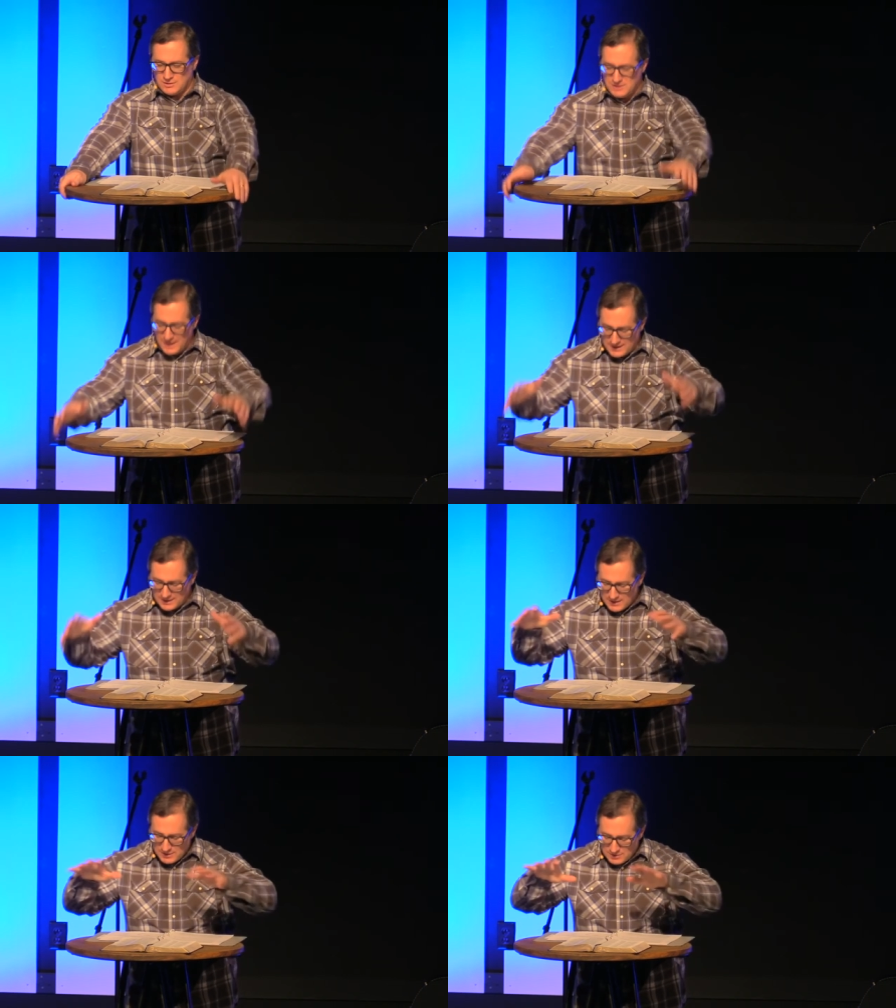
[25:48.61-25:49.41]
to
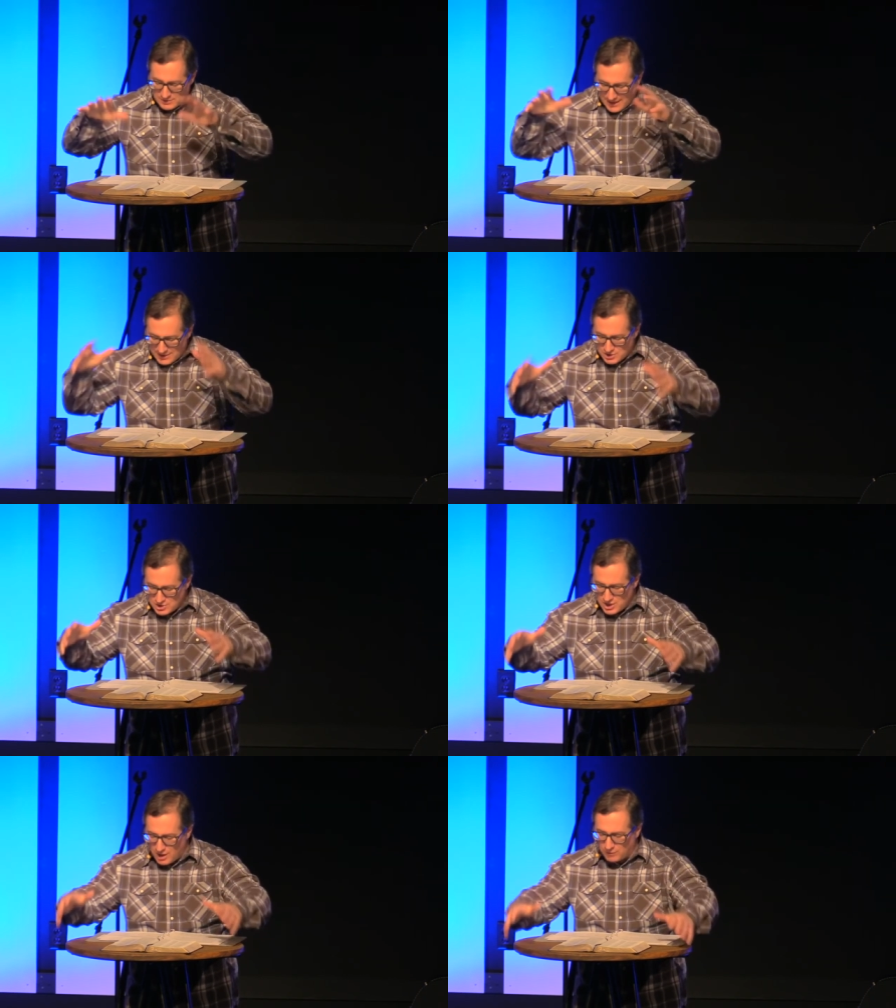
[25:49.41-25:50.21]
take
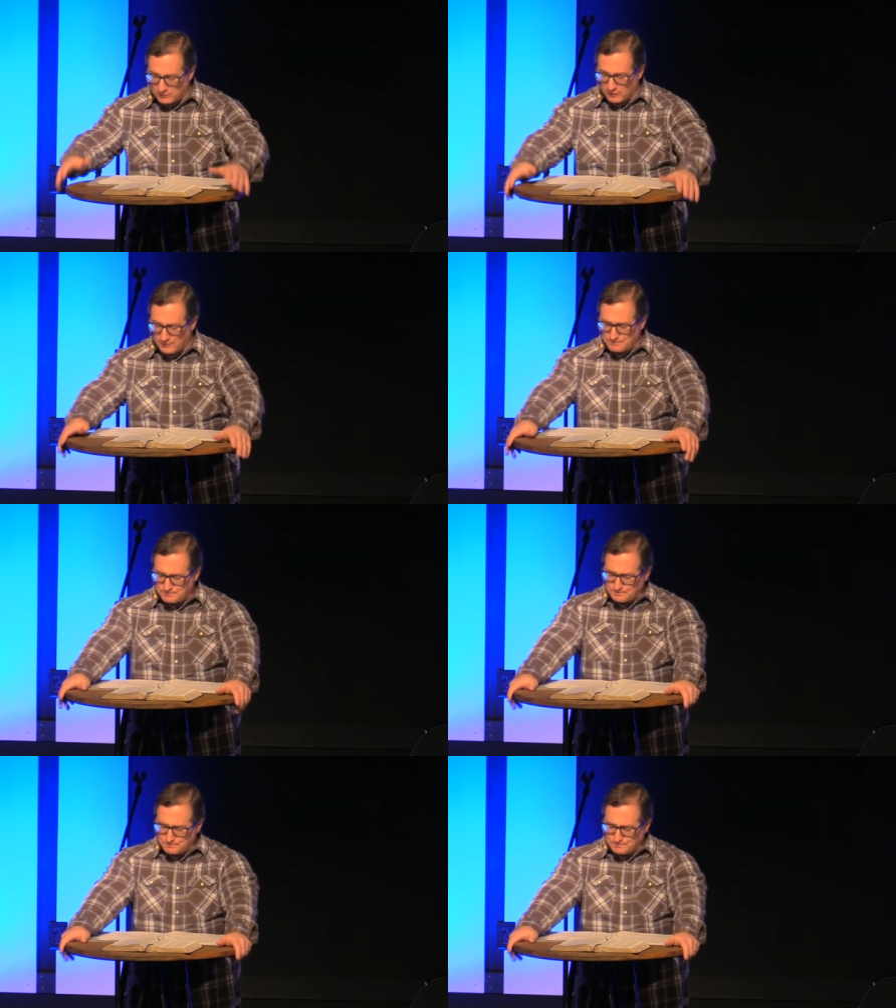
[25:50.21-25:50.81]
shelter.